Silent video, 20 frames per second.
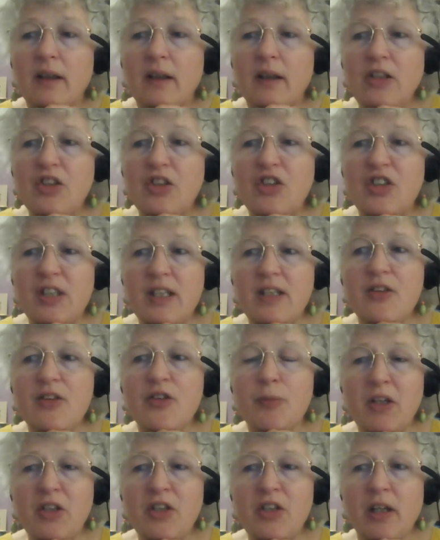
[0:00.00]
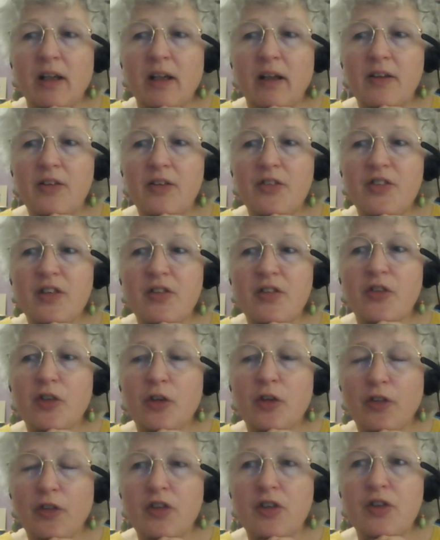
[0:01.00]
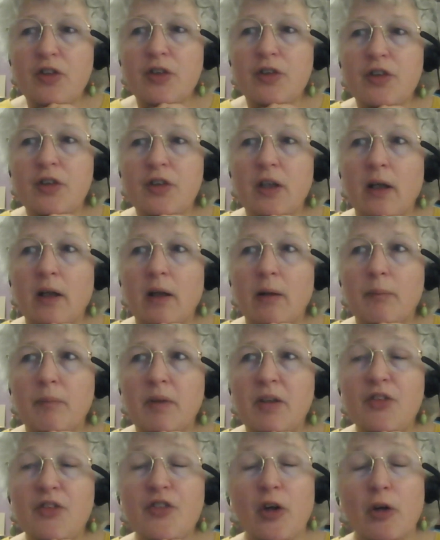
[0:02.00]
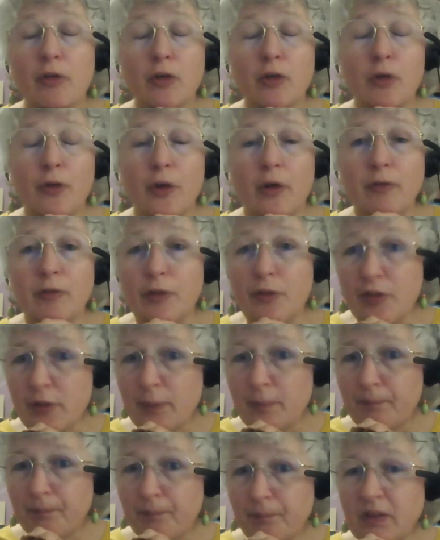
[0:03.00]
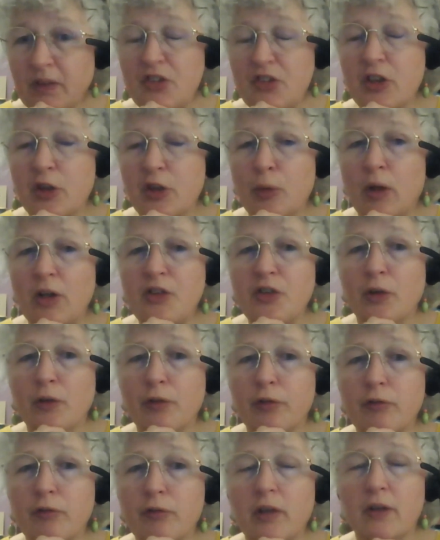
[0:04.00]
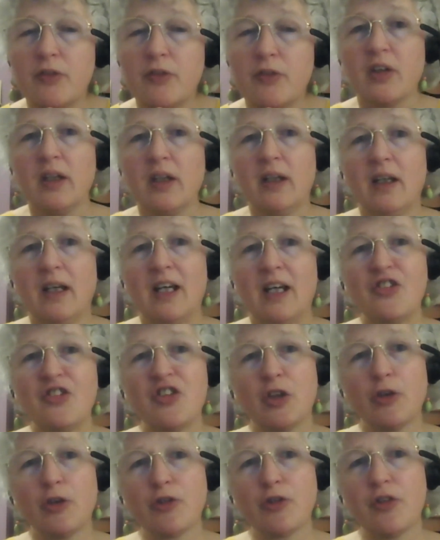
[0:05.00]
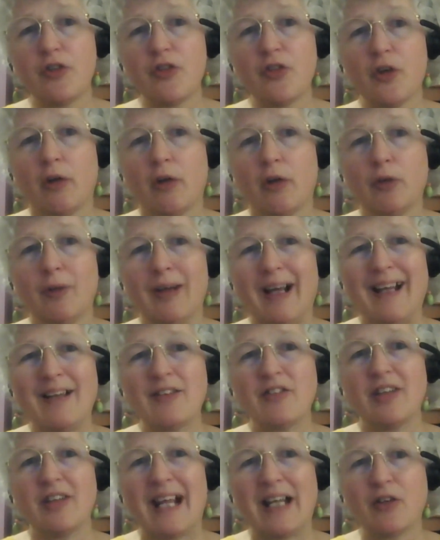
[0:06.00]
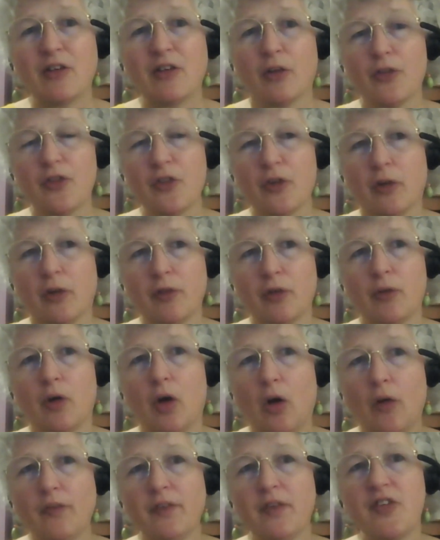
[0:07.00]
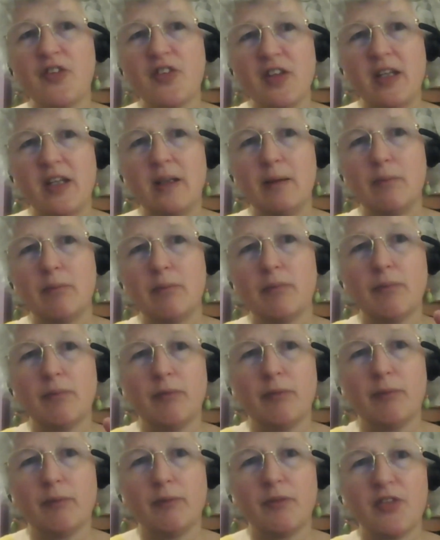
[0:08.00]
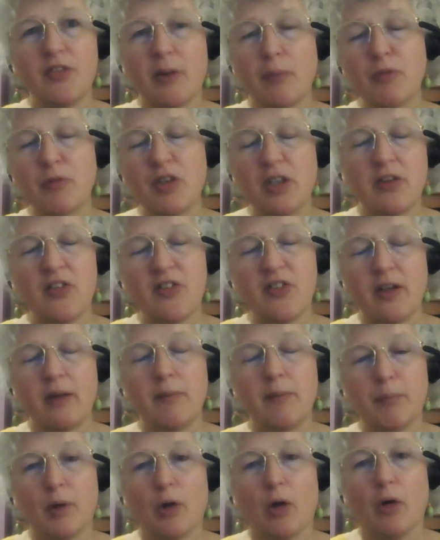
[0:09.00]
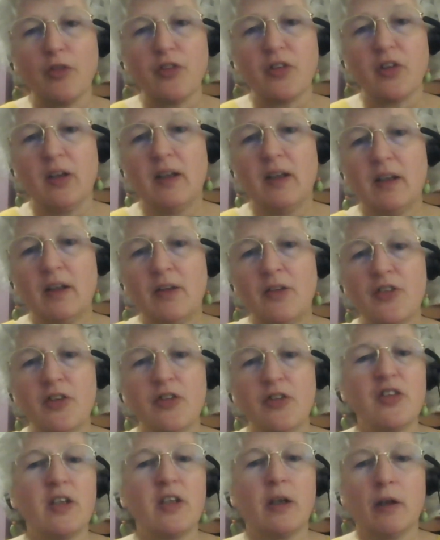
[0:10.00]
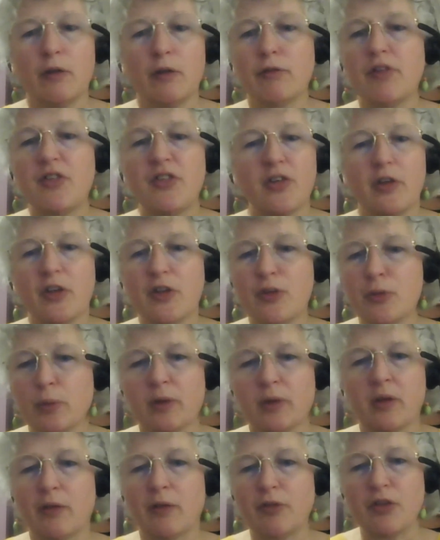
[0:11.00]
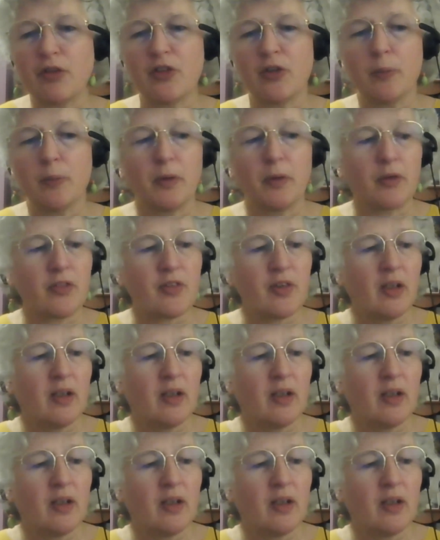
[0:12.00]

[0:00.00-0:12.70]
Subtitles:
she specialised in Scottish historical novels, and she quite often wrote a children's novel and an adult's novel on the same subject, the same plot. So her research would cover two books.